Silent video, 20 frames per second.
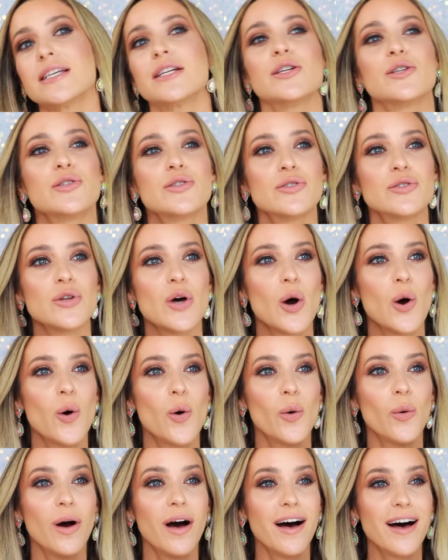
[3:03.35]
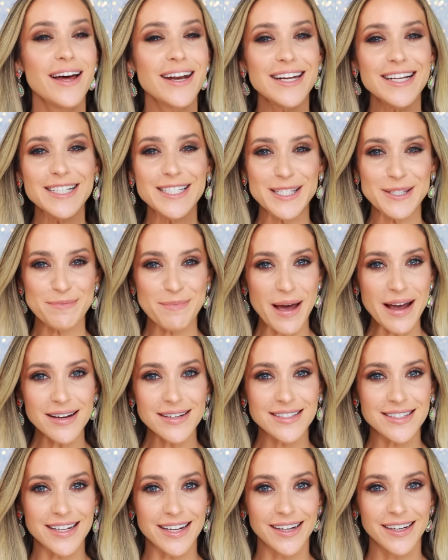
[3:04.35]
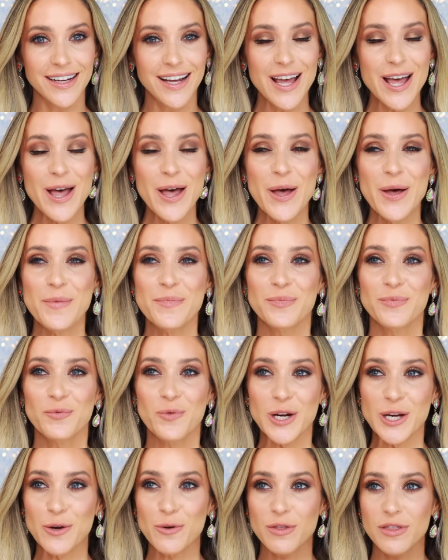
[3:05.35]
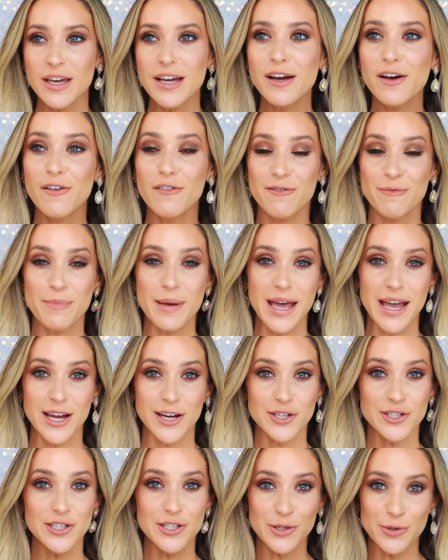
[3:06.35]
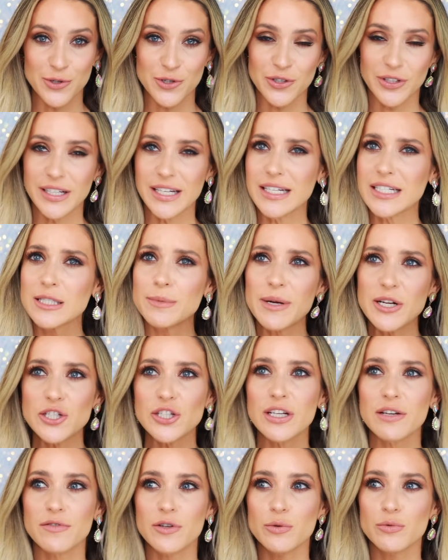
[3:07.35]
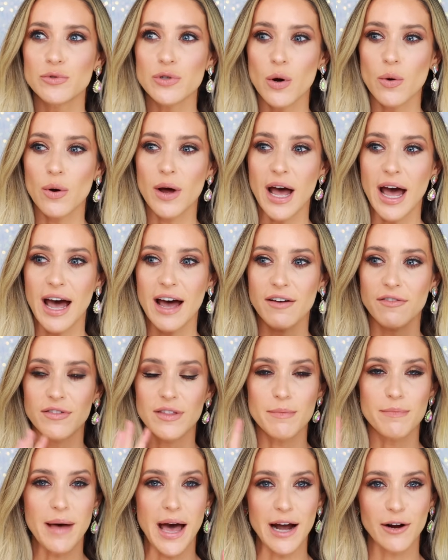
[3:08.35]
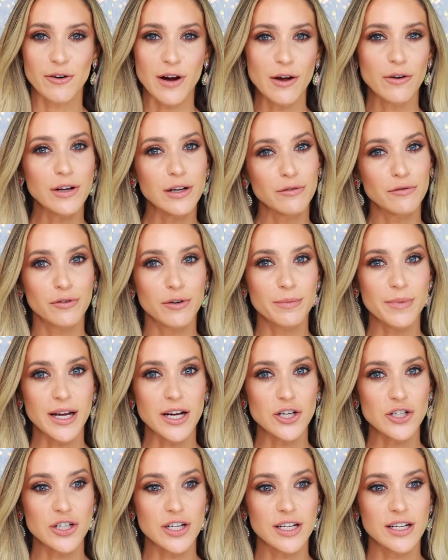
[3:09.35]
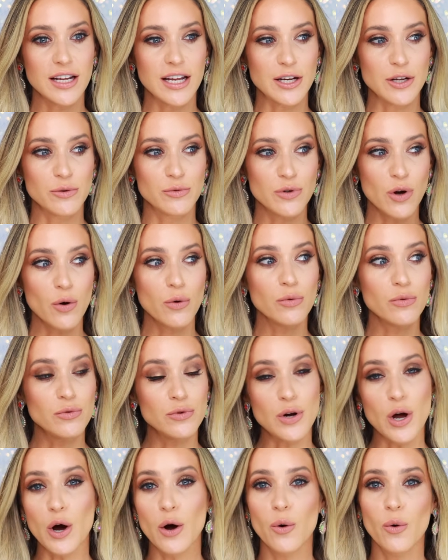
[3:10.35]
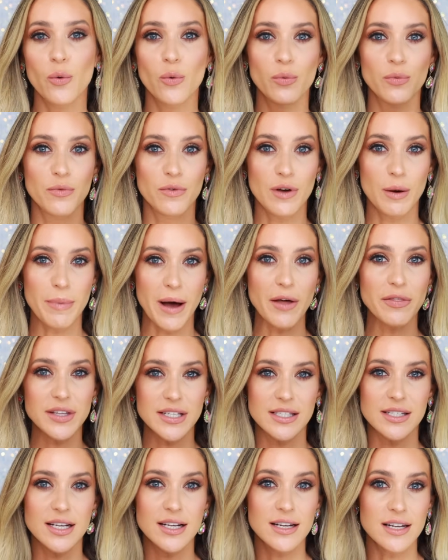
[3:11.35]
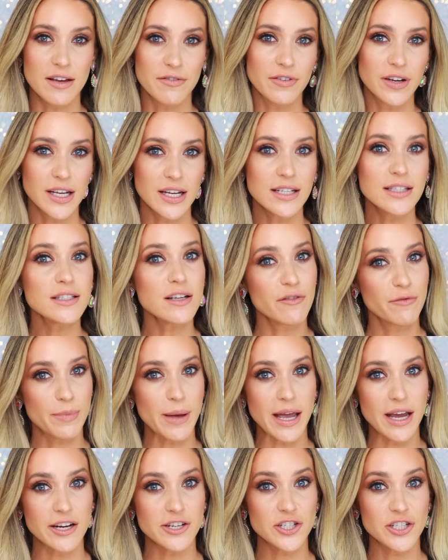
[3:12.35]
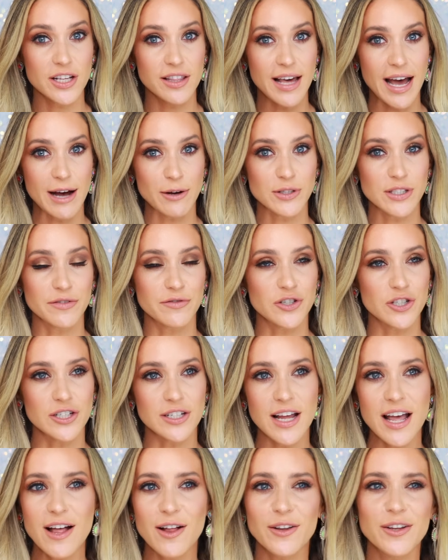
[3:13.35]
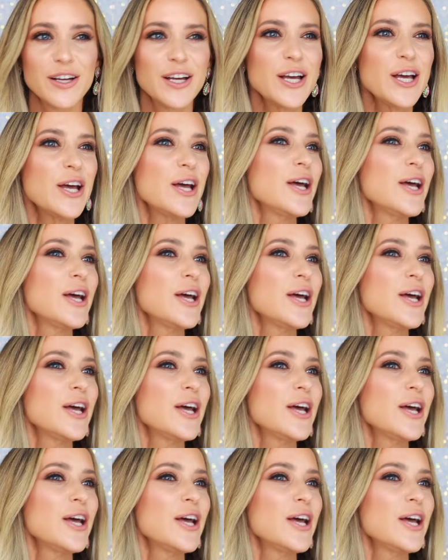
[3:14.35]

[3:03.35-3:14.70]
it is so unexpected when you think of beige, usually, especially if you don't have the background information and you don't know about the significance of beige to the House of Chanel,